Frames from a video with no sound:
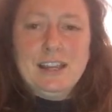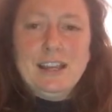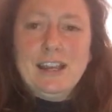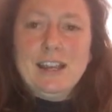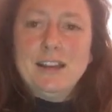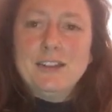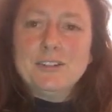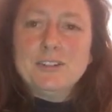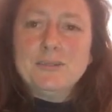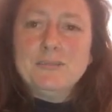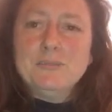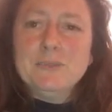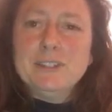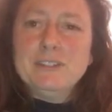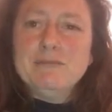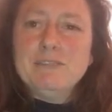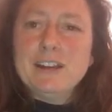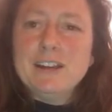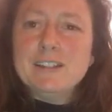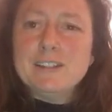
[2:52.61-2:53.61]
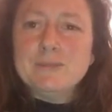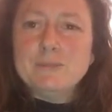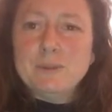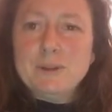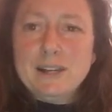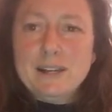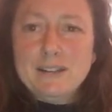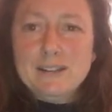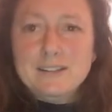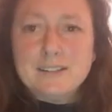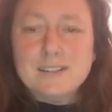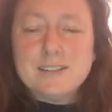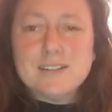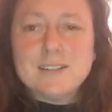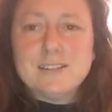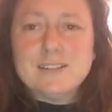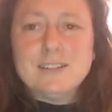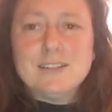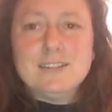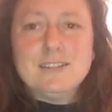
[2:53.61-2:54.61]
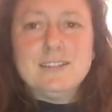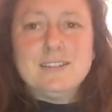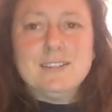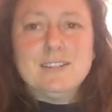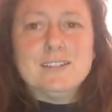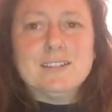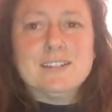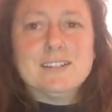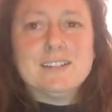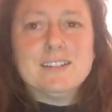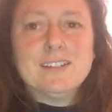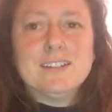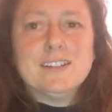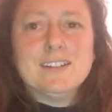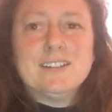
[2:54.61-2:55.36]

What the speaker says: How can we raise awareness that